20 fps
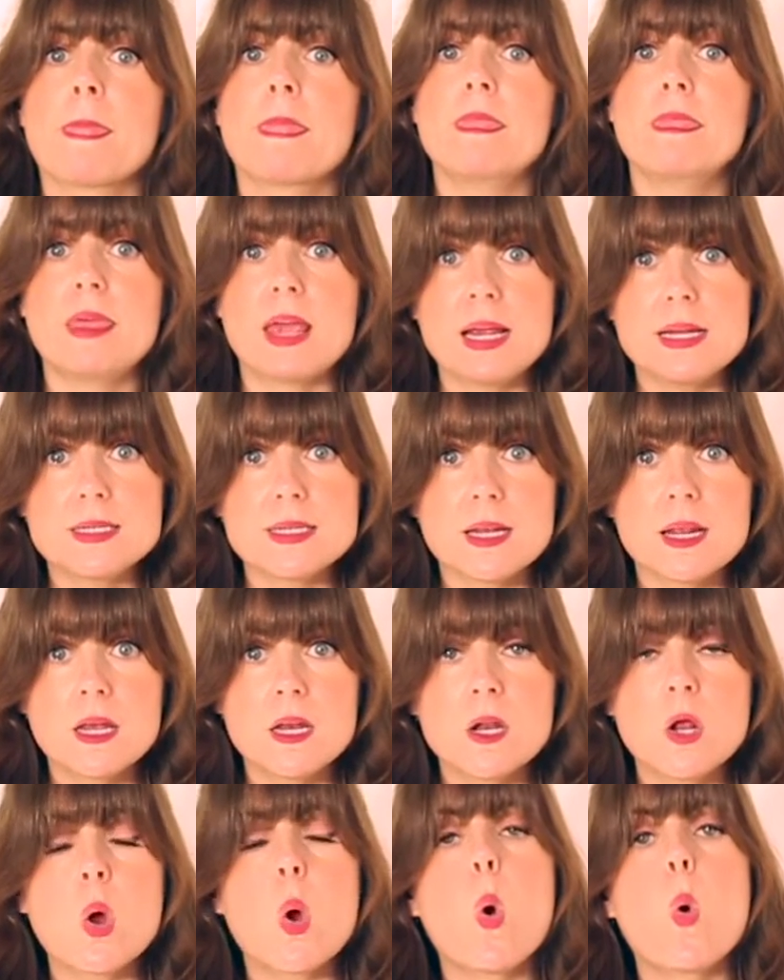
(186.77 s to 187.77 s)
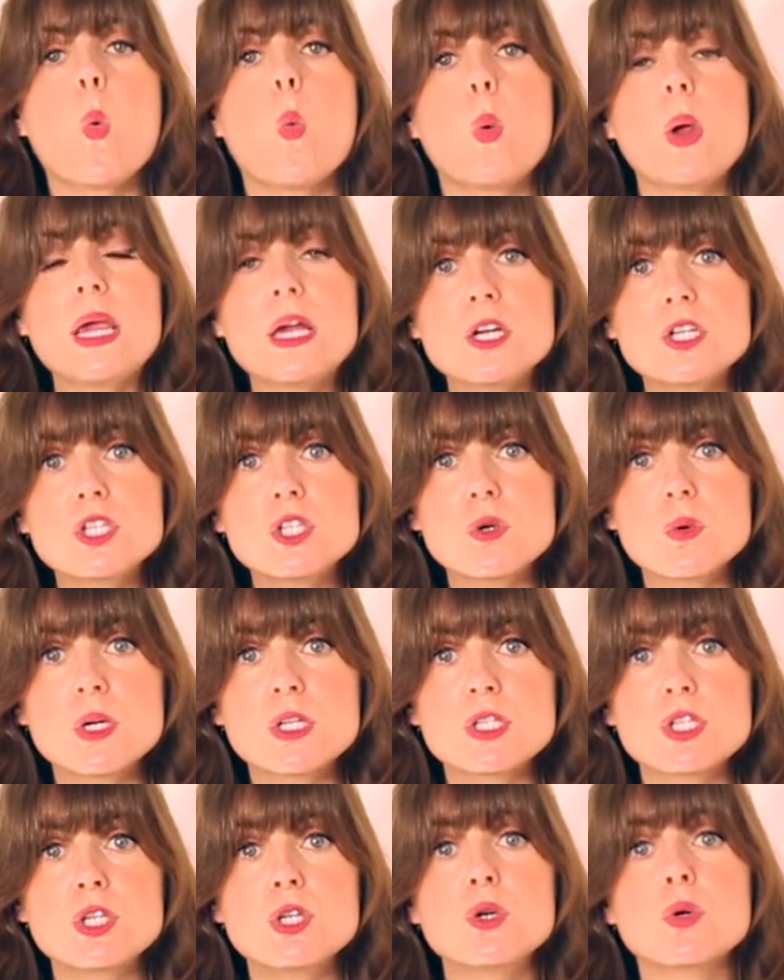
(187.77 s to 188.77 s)
They did it. We could do
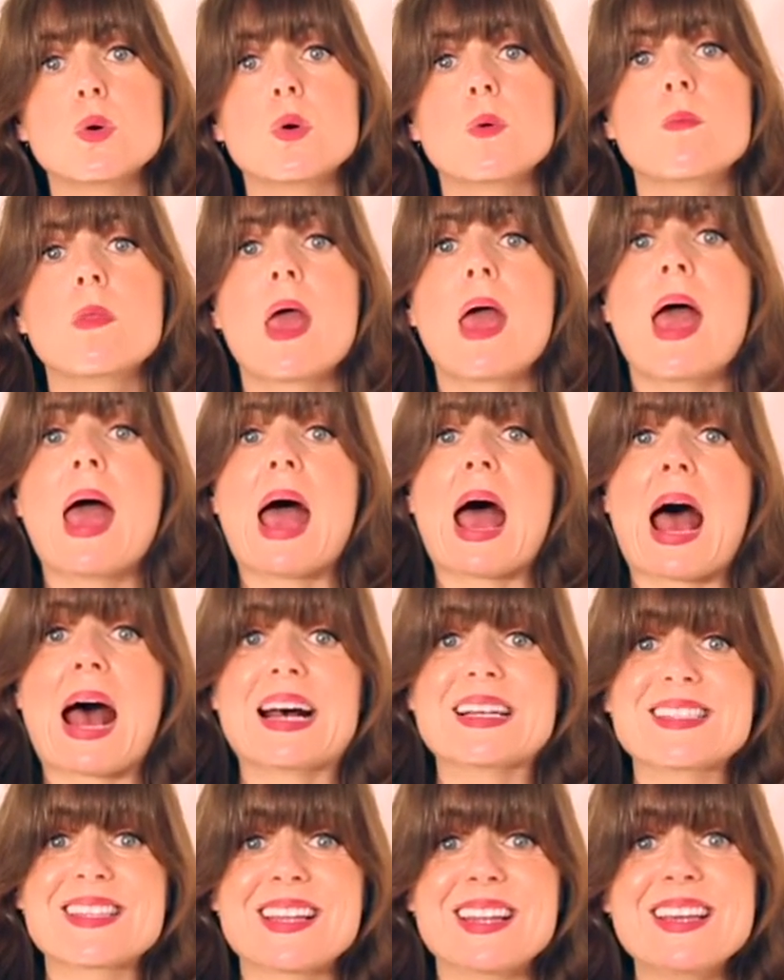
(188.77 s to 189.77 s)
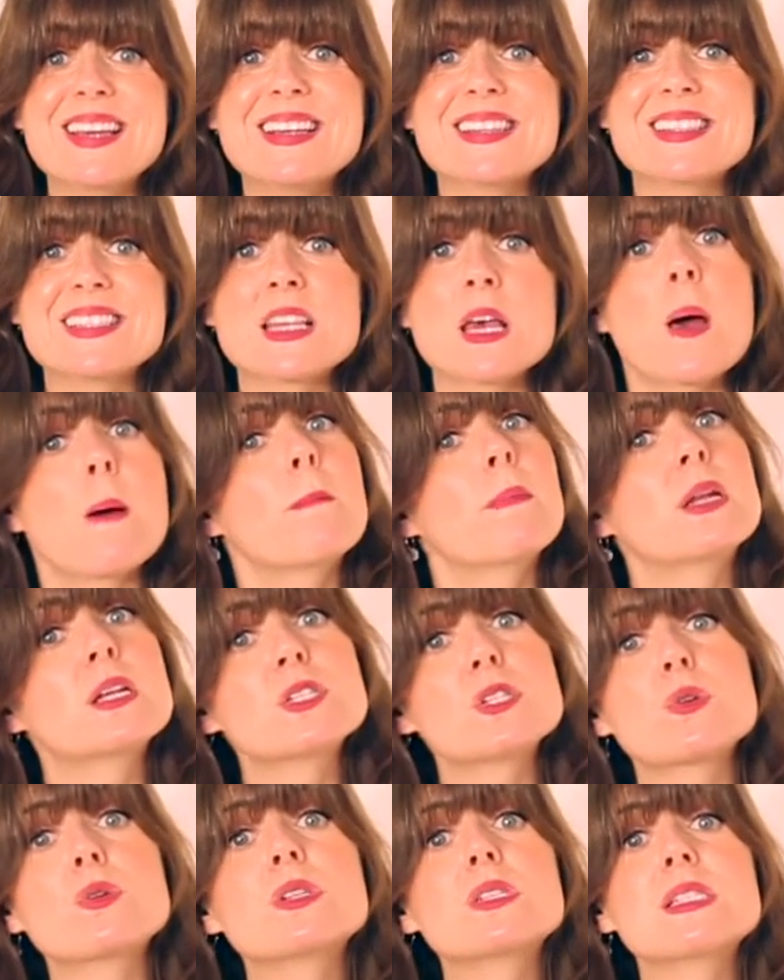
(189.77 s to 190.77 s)
it too. As it is,
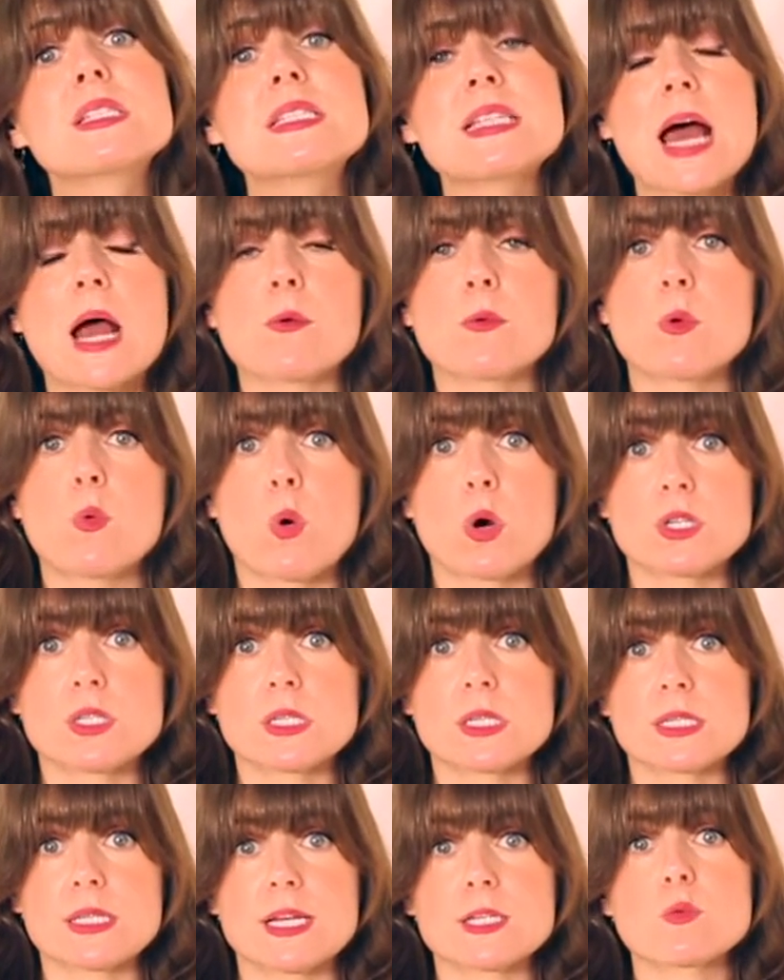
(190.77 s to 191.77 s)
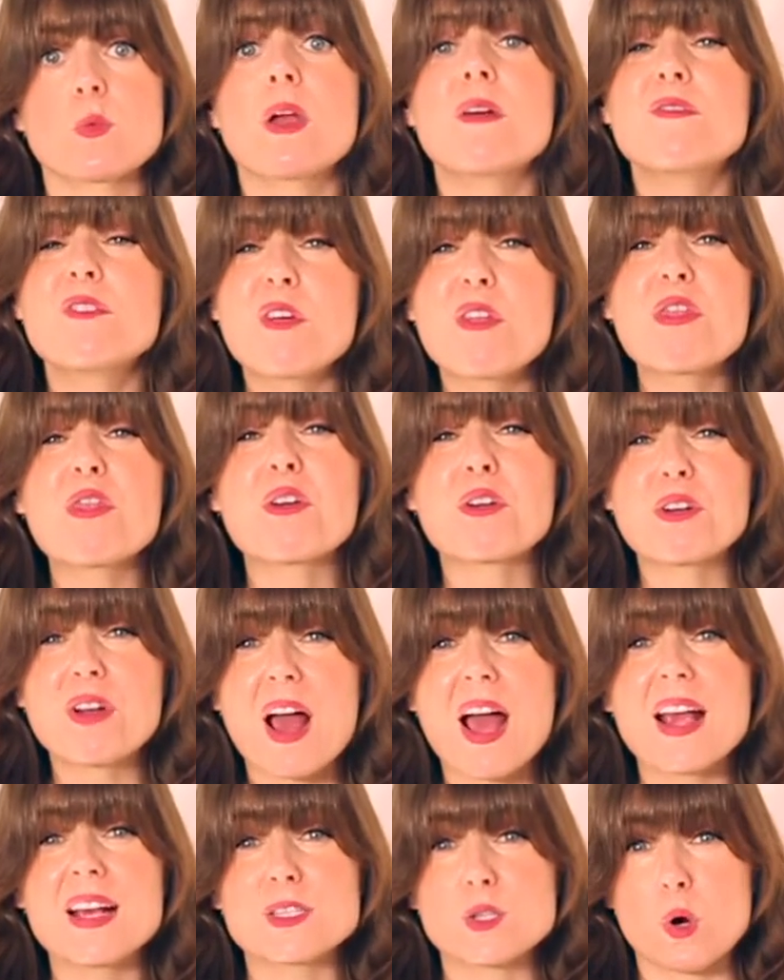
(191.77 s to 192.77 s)
Minnesota does not reward success. We have the third
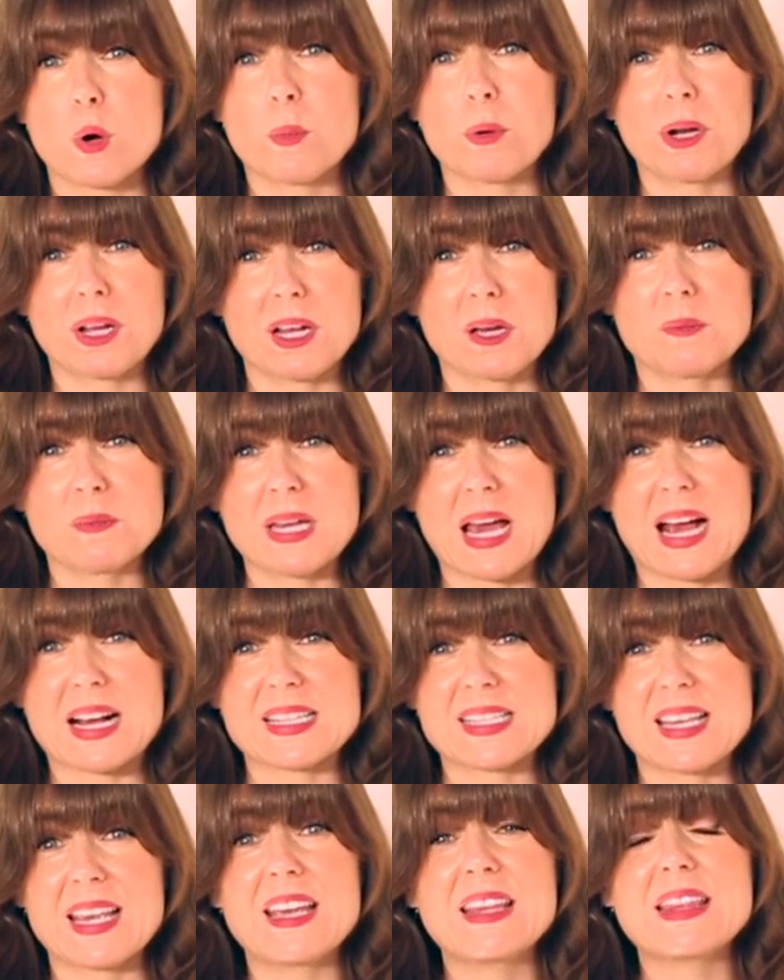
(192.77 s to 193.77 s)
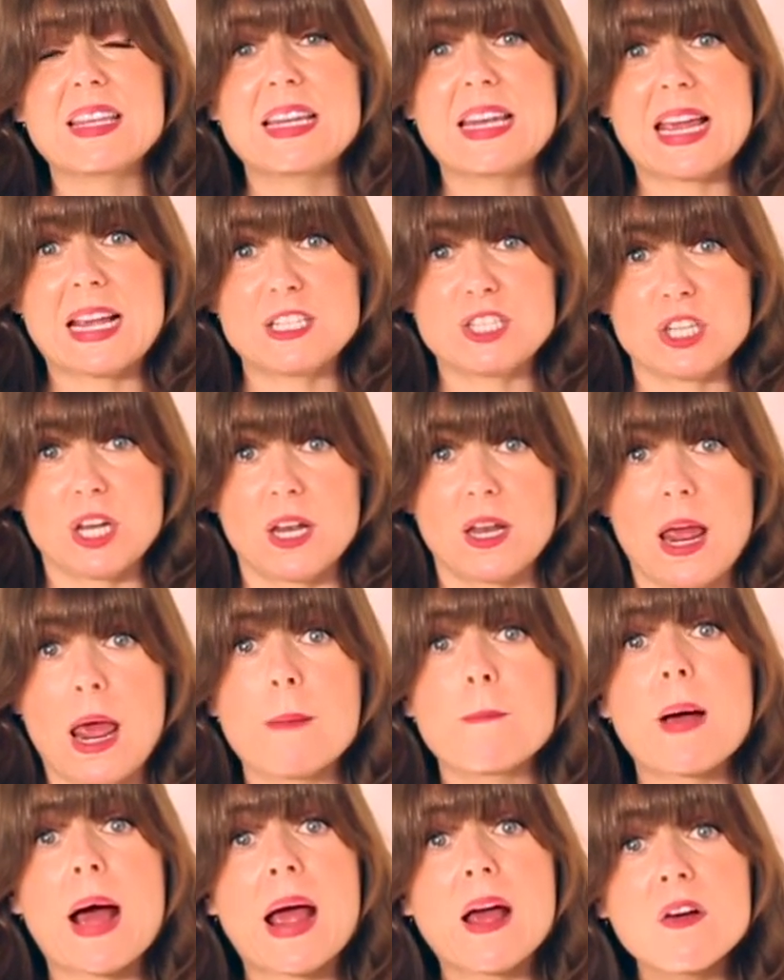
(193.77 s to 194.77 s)
highest corporate income tax in the nation,
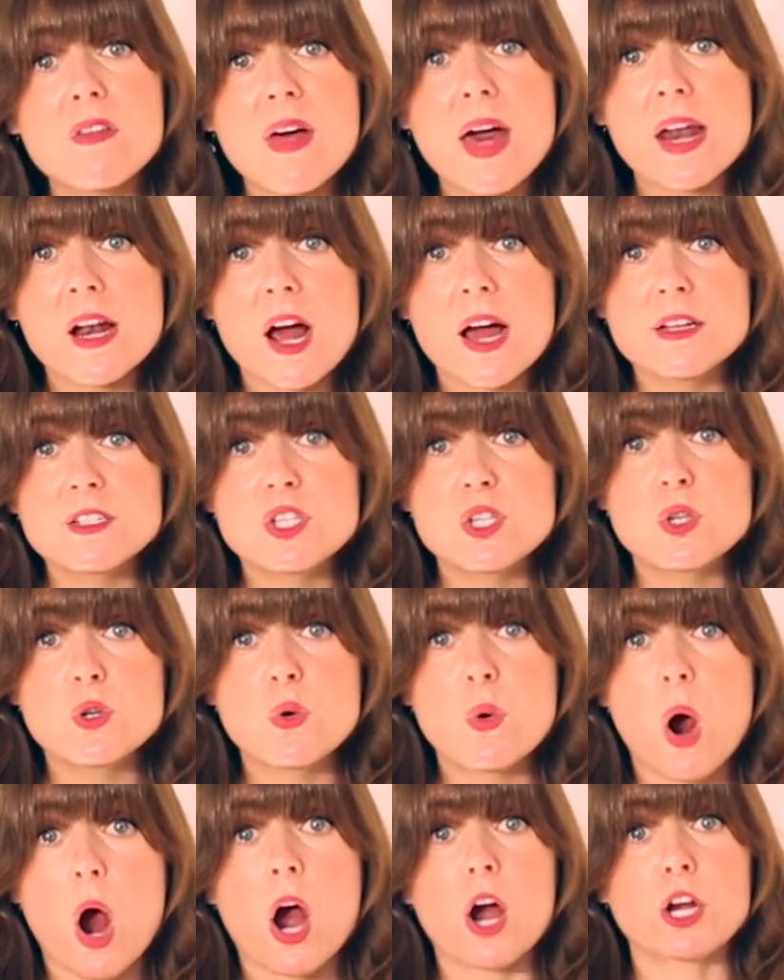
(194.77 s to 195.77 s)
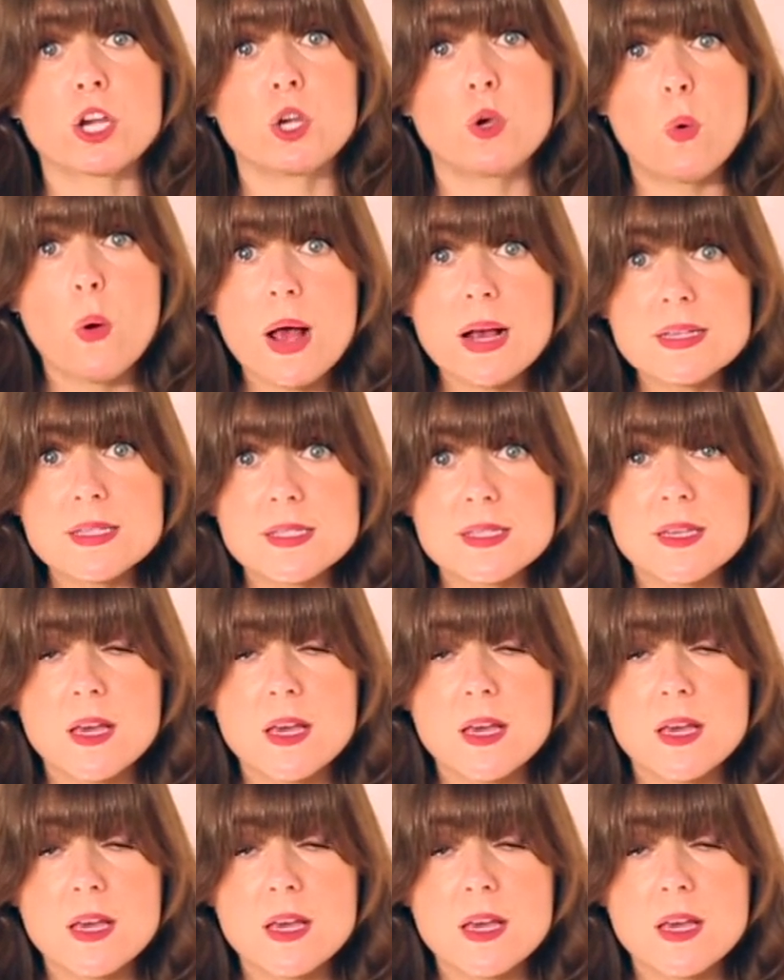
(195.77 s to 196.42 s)
and pile that on to our U.S.